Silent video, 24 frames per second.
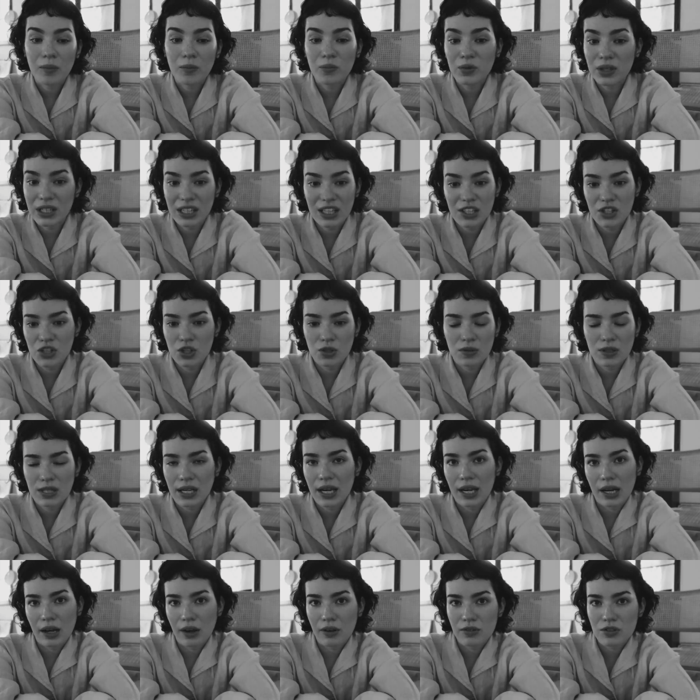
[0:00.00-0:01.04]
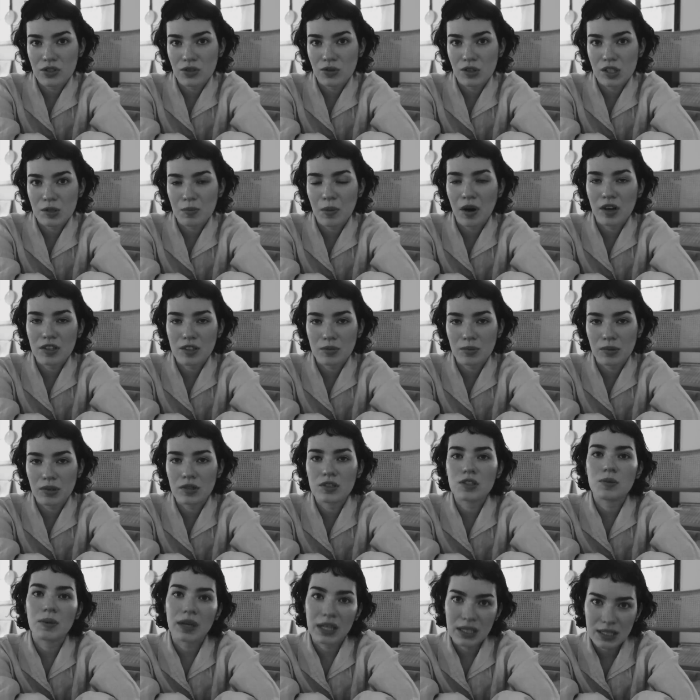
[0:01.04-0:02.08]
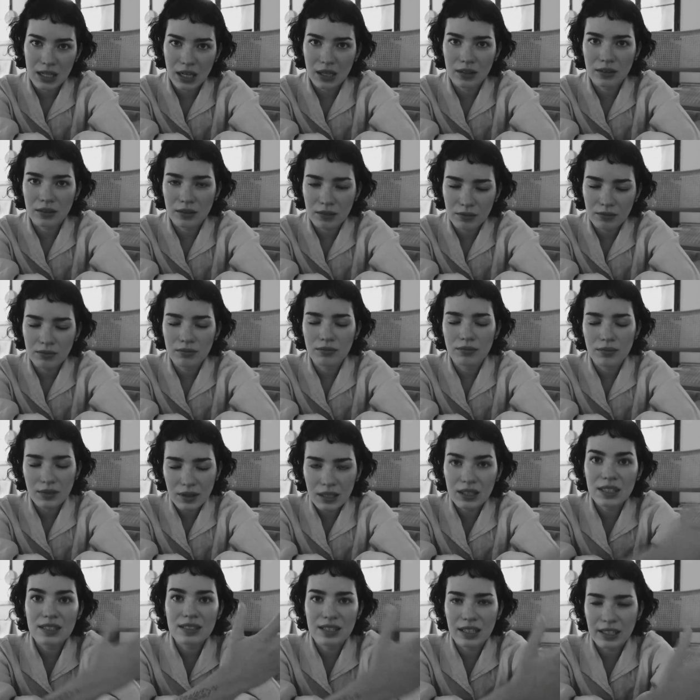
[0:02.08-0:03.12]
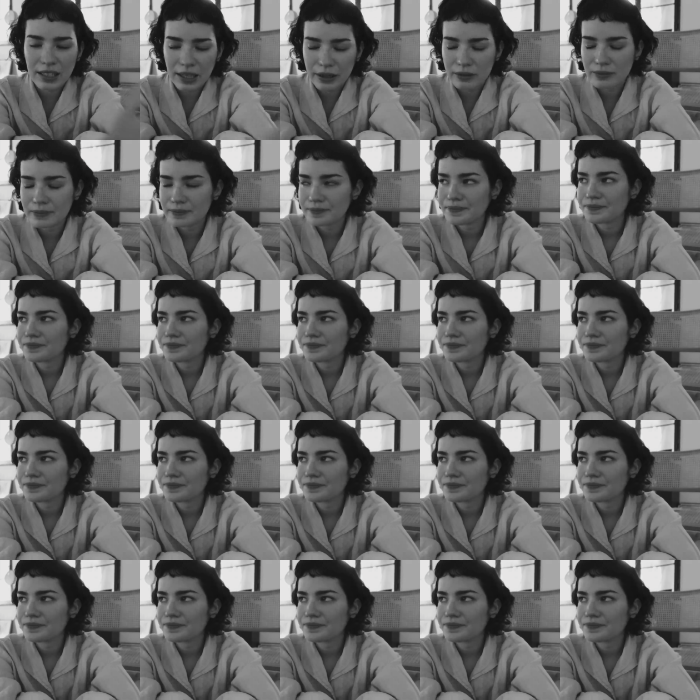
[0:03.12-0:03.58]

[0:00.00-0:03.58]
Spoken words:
we need you to get out as soon as possible so we can take the listing down.